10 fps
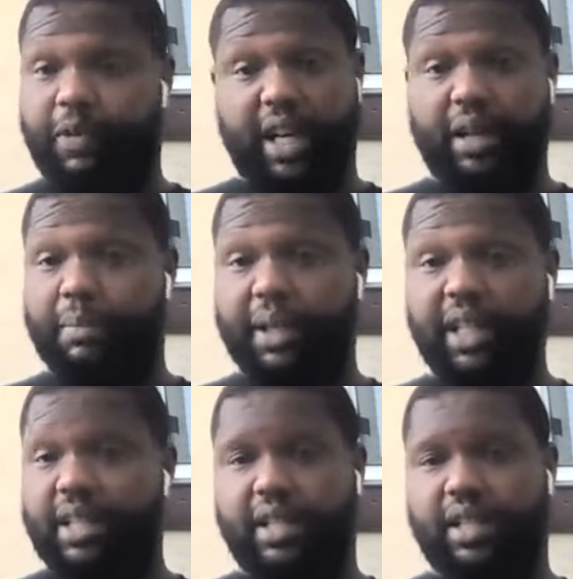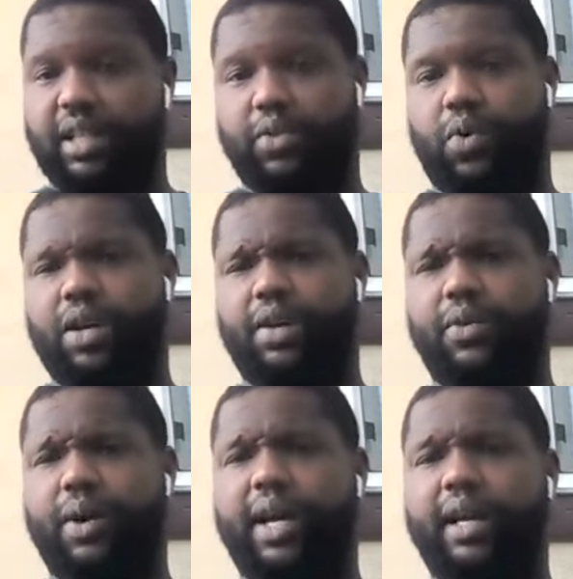fucking abilities just get
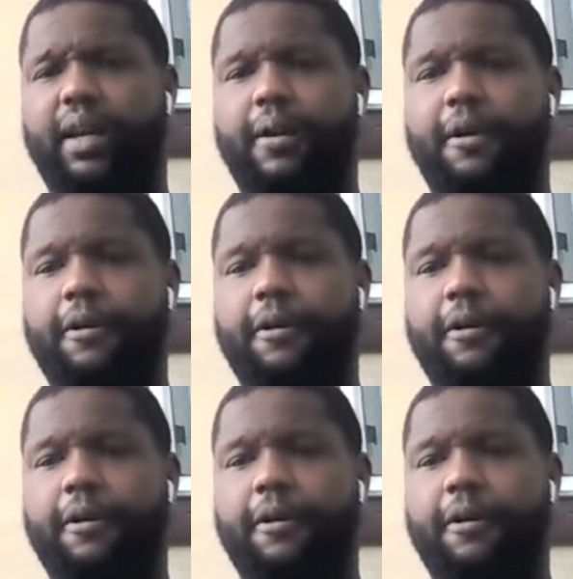squandered away.